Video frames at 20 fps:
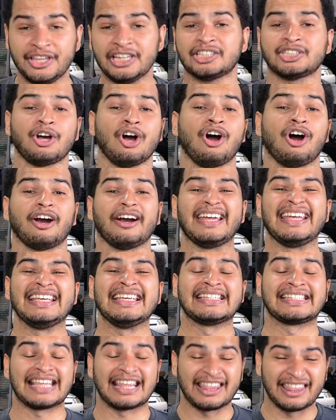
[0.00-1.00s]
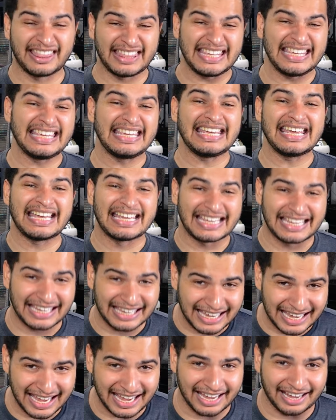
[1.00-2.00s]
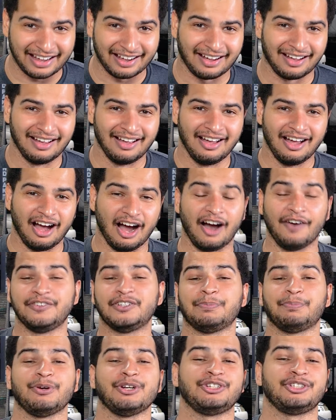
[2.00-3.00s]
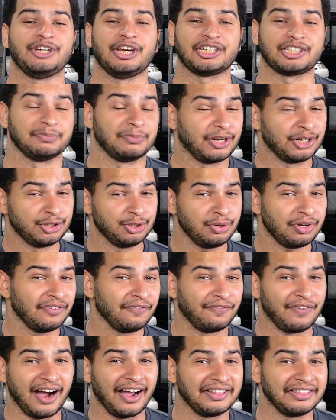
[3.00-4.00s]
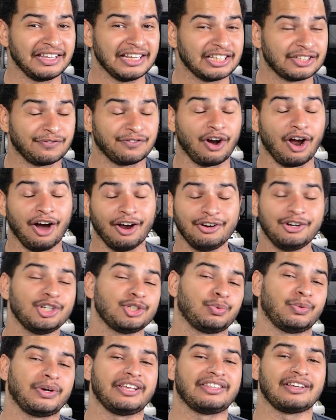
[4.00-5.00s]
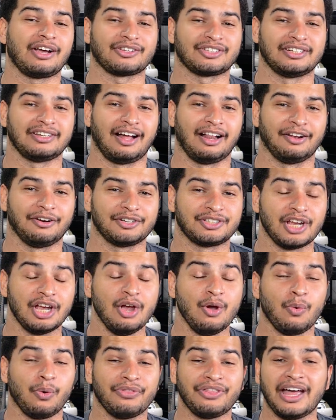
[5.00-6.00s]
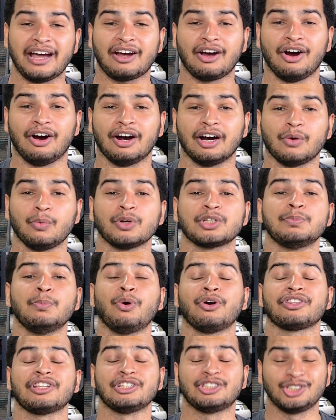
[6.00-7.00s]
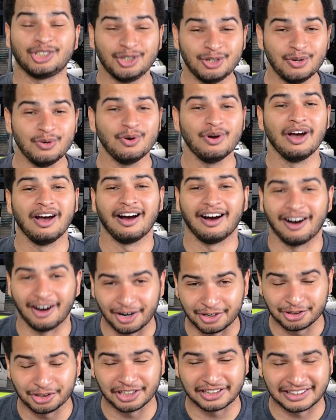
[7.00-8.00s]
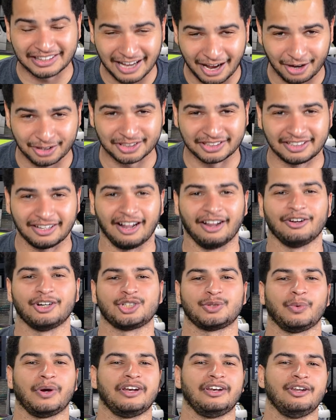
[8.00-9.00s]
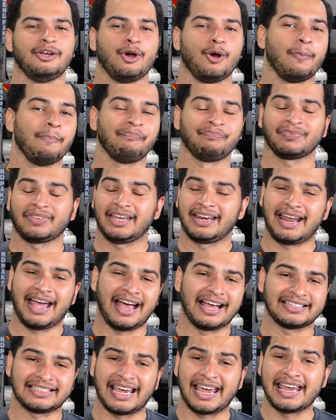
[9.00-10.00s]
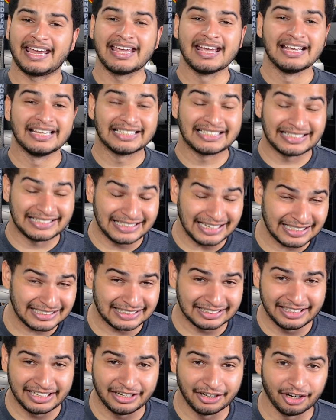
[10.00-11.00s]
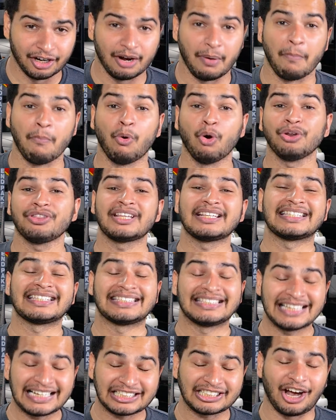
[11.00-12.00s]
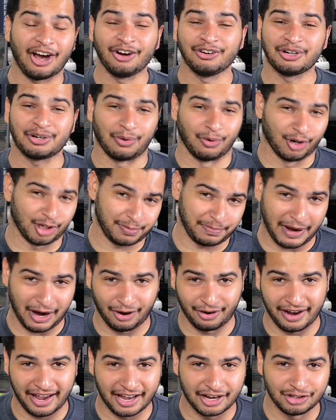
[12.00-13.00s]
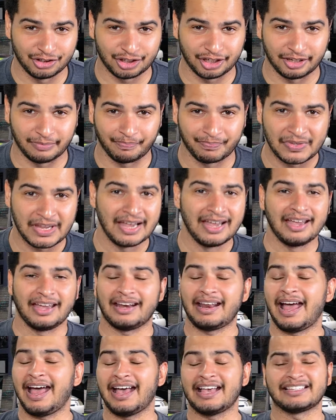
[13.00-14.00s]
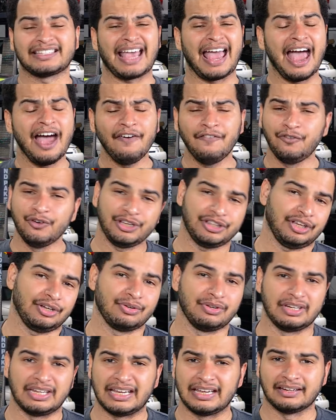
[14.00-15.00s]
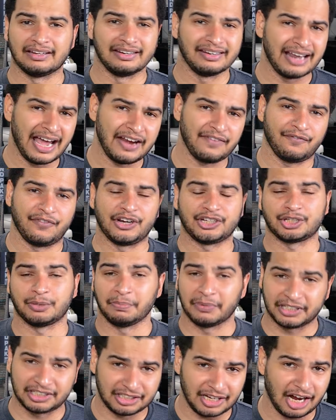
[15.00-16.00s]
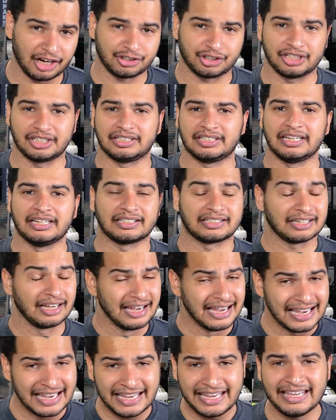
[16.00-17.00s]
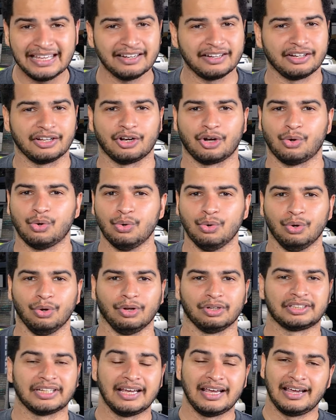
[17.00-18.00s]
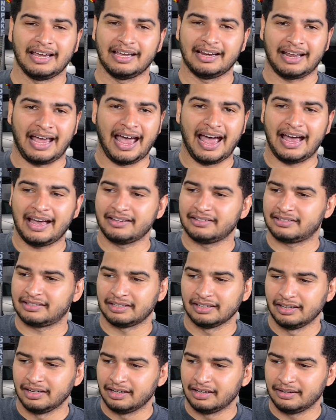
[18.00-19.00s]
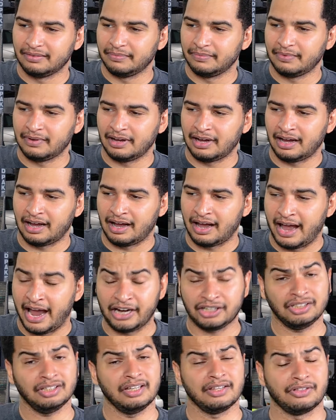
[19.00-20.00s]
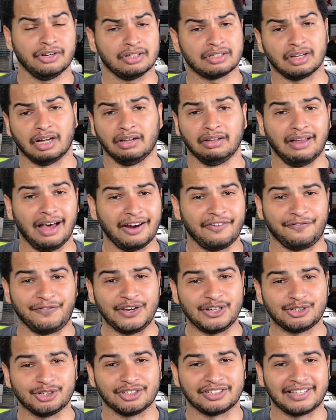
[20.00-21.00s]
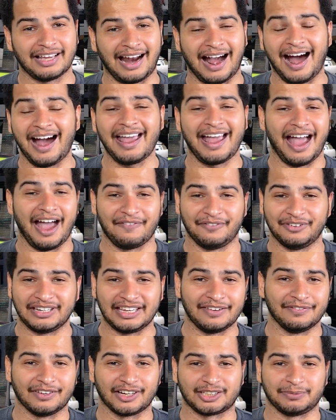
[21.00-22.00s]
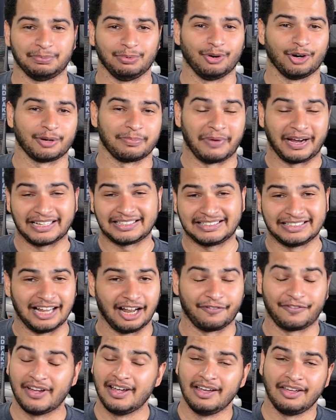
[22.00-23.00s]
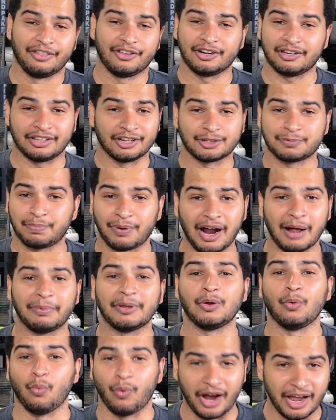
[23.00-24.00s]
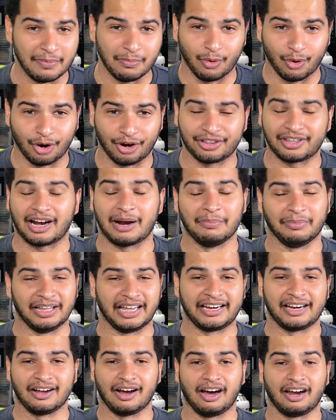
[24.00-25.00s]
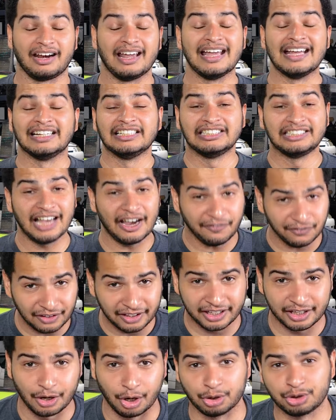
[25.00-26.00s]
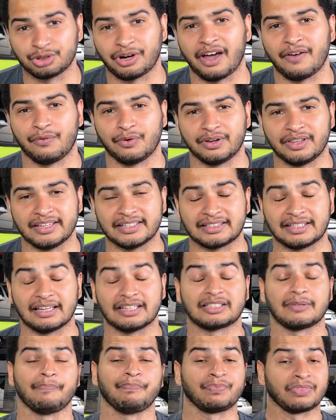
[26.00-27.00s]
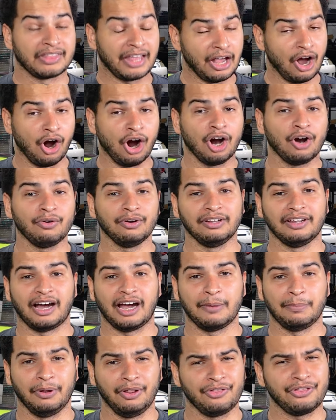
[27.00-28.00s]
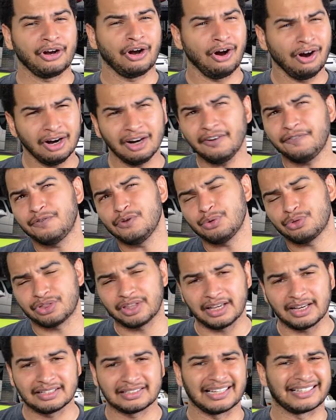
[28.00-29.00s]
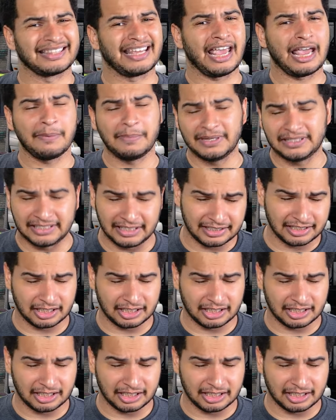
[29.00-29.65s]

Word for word: This car is the king of depreciation because you can find these for under $20,000 when that car was more than $200,000 when new. It has a 6-liter, more than 600 horsepower engine. It has everything you need: night vision, massaging seats, heated and cooled. It has, actually, there's a lot of features that I haven't even explored myself. There's probably way more than I'm letting on. Definitely go drive one of these things. They are reliable. There are a few things like the ABC